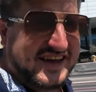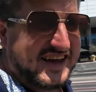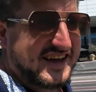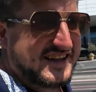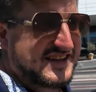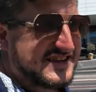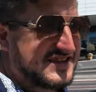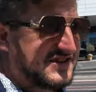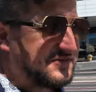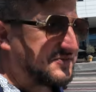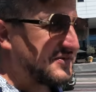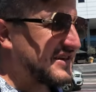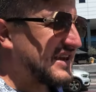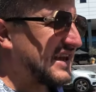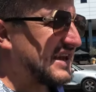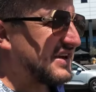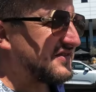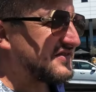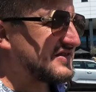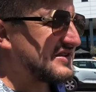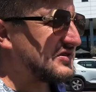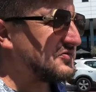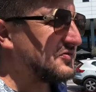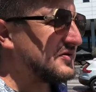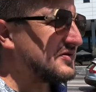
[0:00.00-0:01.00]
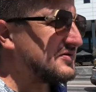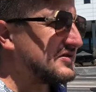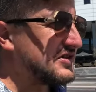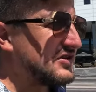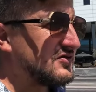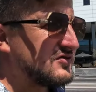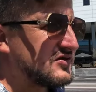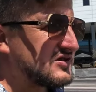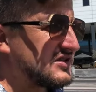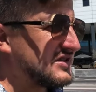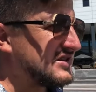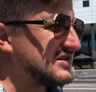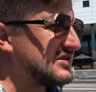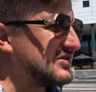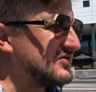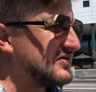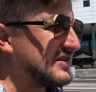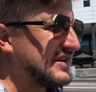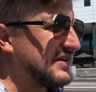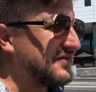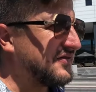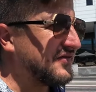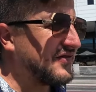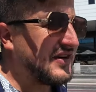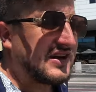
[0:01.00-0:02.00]
to get some KFC. We usually don't
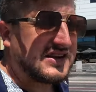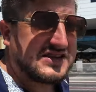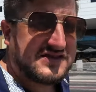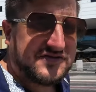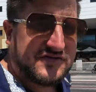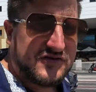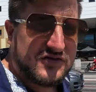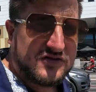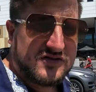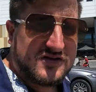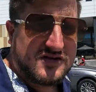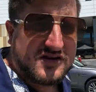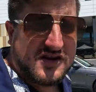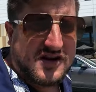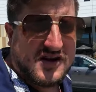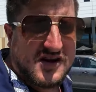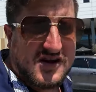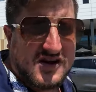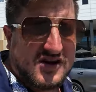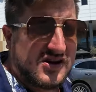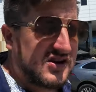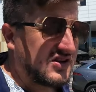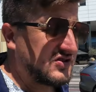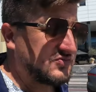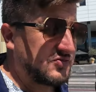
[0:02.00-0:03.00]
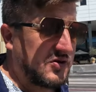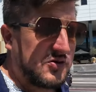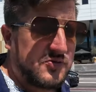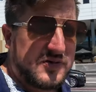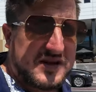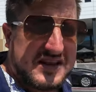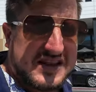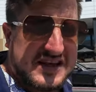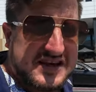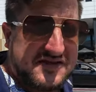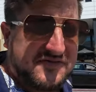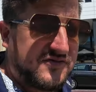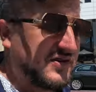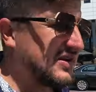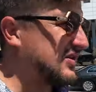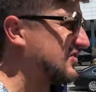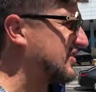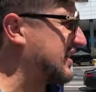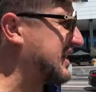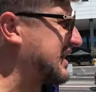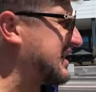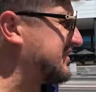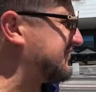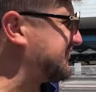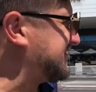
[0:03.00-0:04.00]
eat fast food because where we live, we
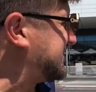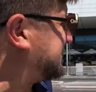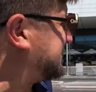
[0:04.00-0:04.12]
don't have